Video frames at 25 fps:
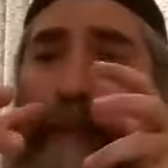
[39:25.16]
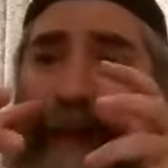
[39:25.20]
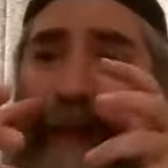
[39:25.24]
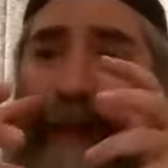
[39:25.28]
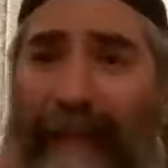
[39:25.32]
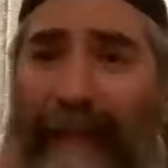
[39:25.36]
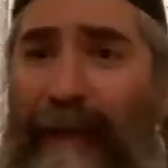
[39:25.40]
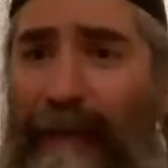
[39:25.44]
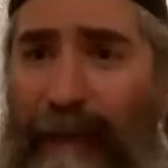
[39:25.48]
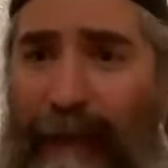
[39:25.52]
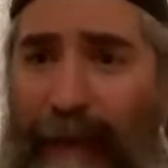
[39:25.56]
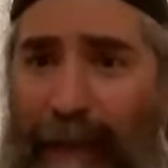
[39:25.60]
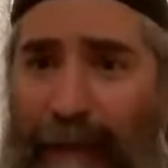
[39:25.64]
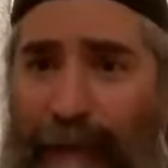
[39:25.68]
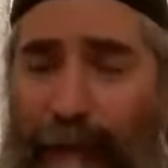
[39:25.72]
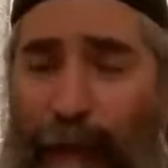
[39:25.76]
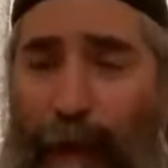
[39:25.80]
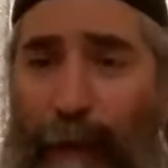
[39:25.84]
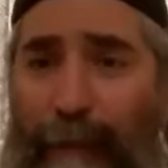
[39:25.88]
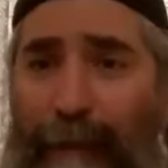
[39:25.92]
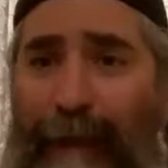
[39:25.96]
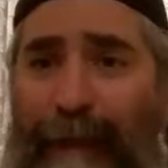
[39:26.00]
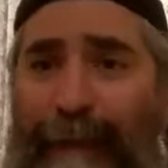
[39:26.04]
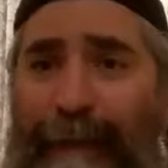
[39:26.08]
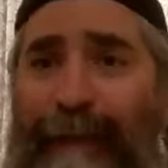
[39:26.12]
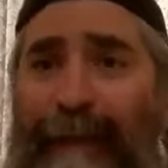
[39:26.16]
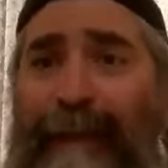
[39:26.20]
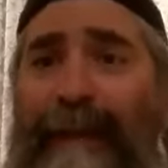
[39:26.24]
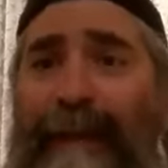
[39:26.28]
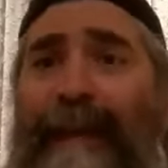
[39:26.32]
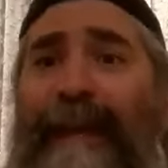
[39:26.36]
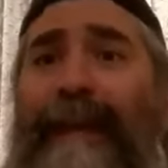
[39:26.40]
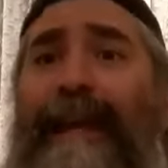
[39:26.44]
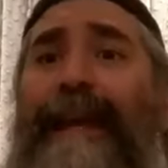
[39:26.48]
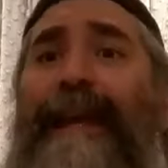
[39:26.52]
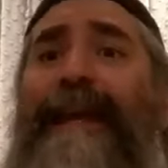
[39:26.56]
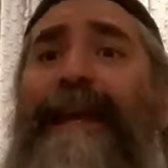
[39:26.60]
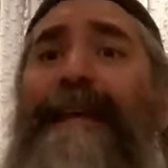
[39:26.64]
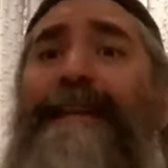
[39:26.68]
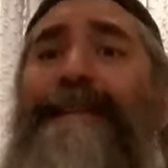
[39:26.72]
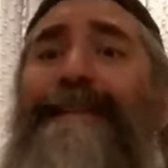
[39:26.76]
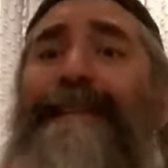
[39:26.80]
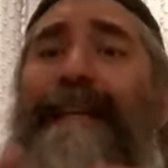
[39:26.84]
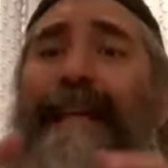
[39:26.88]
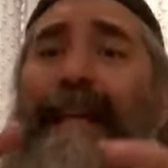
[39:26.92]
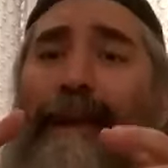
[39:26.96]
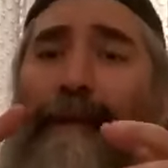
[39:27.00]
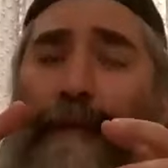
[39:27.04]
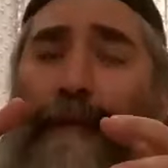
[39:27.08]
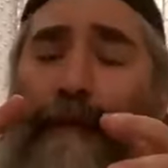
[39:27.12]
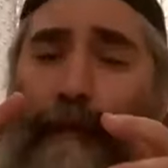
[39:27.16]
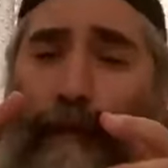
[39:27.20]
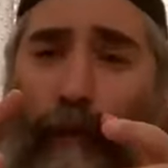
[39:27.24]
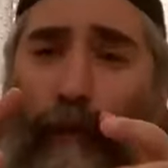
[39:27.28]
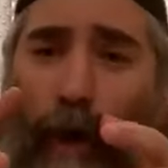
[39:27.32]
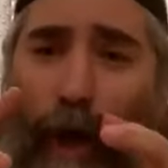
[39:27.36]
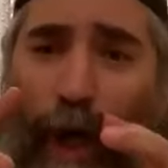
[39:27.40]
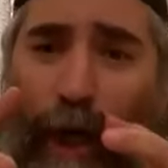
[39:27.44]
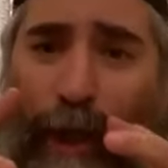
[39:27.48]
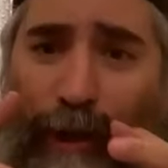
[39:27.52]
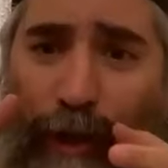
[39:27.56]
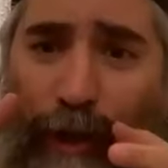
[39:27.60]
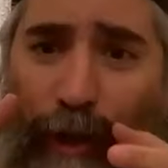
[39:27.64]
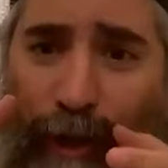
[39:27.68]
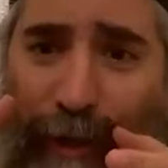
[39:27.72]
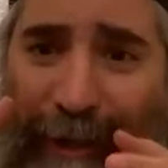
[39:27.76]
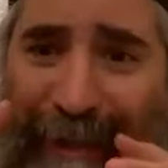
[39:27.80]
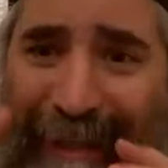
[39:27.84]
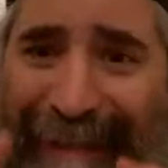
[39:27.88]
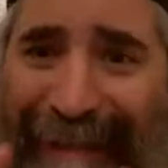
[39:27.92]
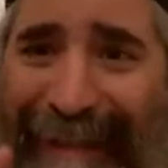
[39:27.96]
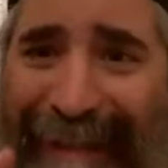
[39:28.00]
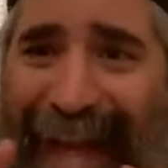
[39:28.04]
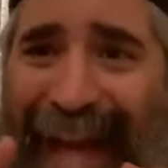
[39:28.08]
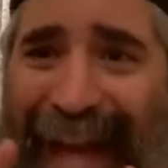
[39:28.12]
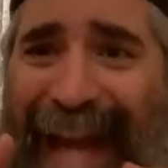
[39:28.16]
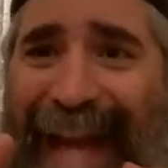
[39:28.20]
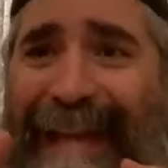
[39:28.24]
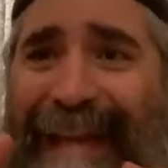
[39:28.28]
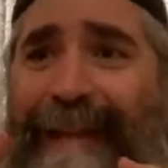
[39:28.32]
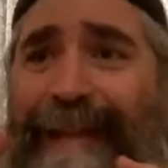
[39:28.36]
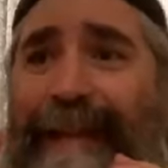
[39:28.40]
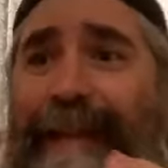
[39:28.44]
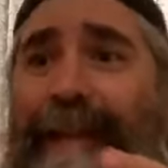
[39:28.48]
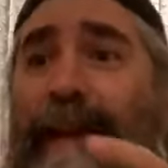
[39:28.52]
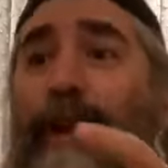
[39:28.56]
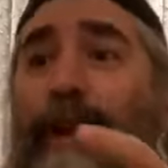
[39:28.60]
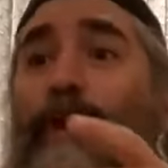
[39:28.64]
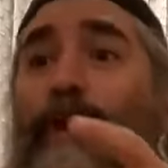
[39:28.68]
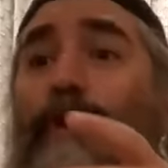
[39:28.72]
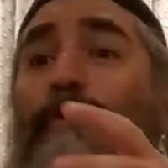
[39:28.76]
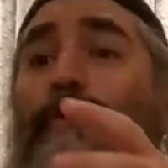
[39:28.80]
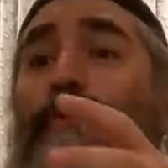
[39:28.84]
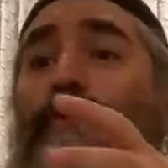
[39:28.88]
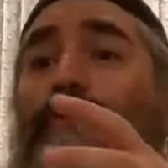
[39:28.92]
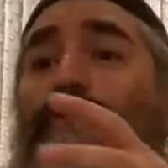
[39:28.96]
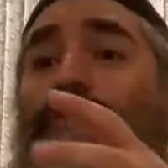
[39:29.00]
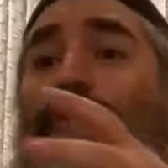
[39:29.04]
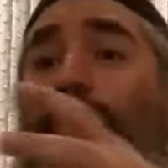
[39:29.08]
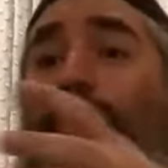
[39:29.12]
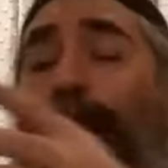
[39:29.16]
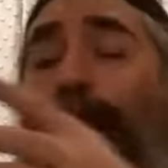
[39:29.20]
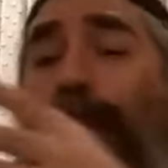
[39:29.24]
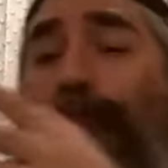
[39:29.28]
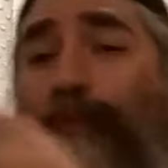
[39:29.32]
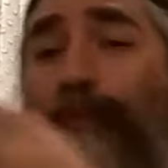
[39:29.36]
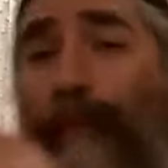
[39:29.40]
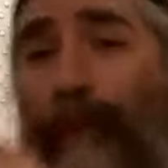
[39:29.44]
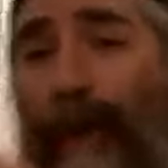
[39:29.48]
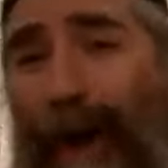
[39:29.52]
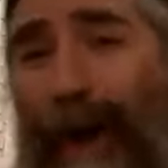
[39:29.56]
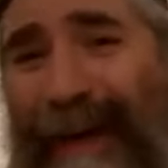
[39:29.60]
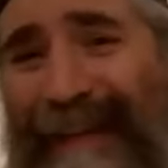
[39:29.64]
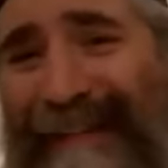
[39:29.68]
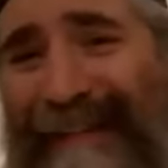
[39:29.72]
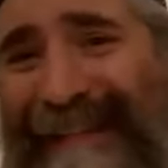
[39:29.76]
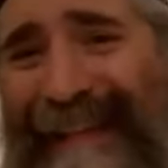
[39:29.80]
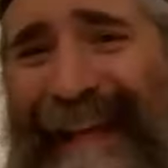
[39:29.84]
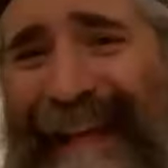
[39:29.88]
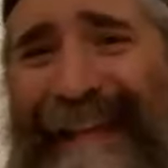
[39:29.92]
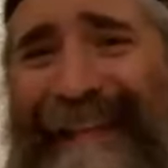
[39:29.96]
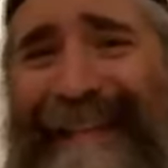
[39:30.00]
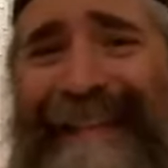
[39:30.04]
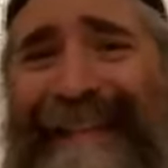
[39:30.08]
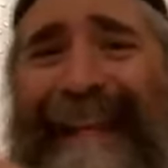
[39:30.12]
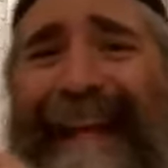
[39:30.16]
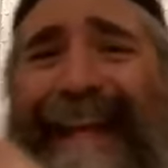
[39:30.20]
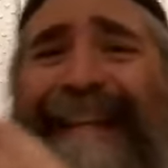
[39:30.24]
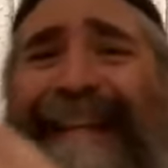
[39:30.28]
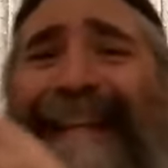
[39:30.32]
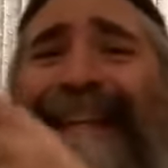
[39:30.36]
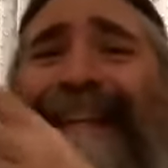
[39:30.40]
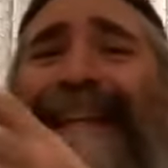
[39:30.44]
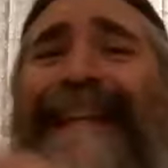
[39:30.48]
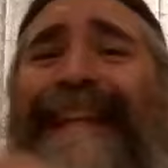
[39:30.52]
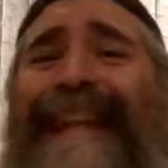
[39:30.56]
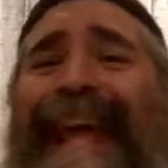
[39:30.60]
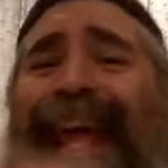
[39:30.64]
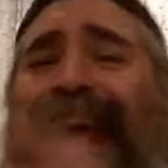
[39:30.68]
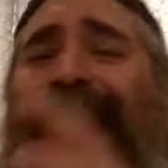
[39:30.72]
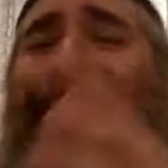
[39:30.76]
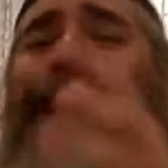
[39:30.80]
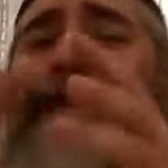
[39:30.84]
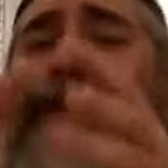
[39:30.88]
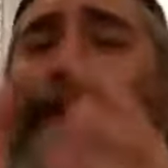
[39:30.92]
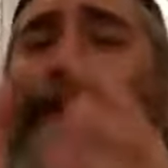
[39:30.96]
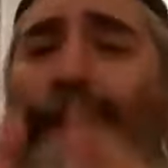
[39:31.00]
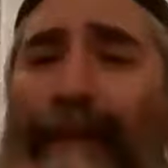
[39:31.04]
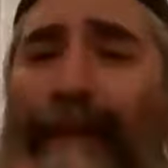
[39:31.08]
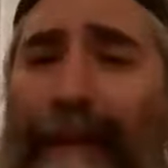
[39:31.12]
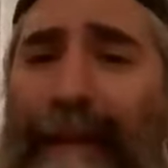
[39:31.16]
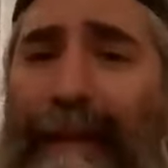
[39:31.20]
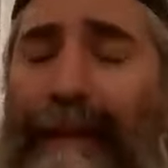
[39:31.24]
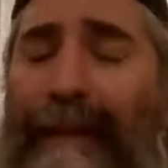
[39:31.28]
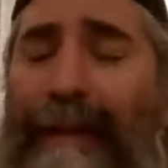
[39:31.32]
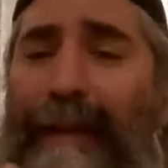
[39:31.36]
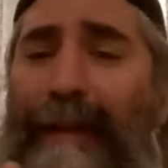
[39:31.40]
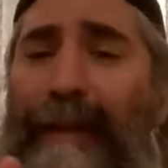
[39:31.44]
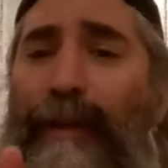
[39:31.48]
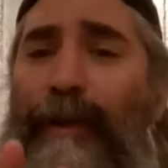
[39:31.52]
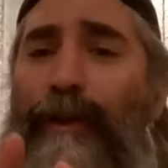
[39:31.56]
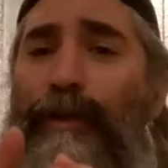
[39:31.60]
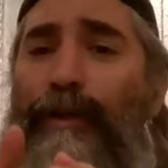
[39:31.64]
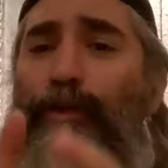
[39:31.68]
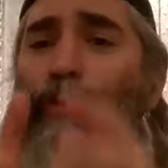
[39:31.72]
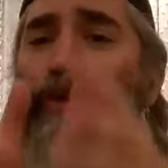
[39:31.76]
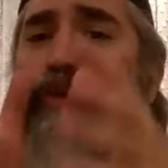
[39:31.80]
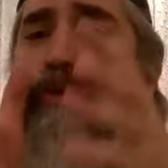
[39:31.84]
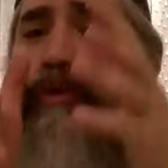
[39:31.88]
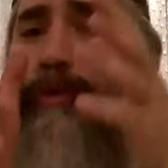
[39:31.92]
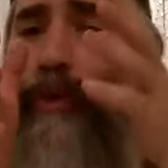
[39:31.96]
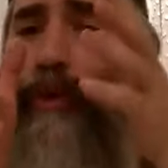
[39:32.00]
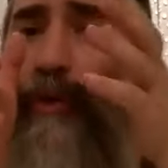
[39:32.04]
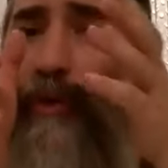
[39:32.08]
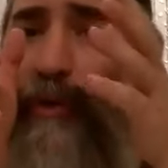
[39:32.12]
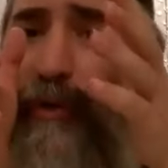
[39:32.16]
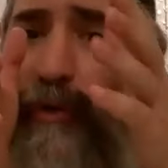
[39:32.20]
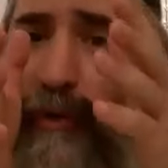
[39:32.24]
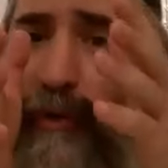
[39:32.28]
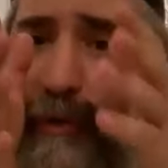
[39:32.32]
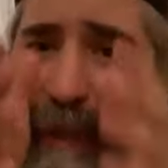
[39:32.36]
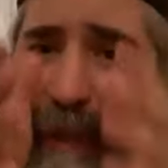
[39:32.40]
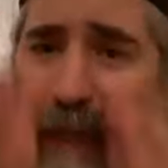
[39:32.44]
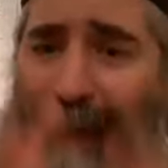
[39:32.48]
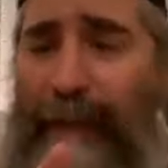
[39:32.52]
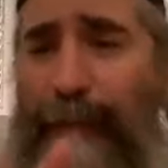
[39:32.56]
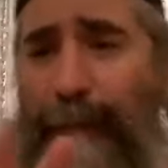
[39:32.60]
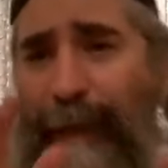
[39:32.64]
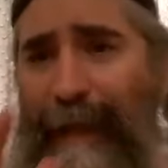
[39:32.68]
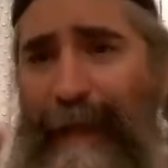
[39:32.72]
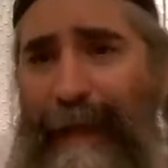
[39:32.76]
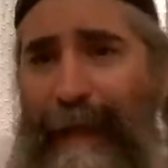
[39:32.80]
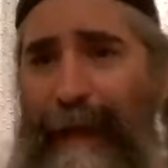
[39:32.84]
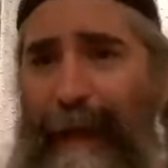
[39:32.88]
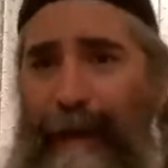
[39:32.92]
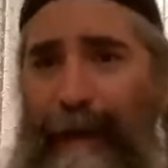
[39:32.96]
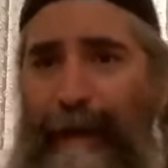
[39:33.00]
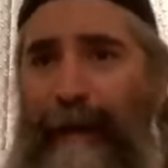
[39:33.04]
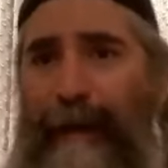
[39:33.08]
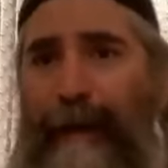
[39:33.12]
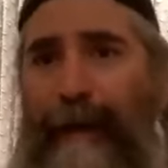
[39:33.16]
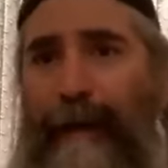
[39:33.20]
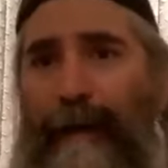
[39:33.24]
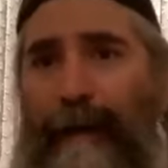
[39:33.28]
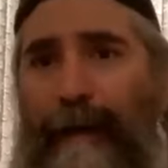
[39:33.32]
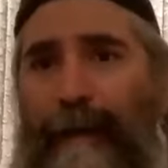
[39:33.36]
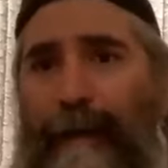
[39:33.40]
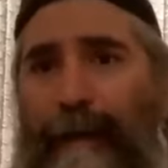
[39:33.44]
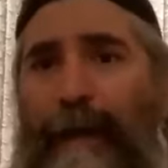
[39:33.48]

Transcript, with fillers: benefit from it is if you understand the process that led to that beracha.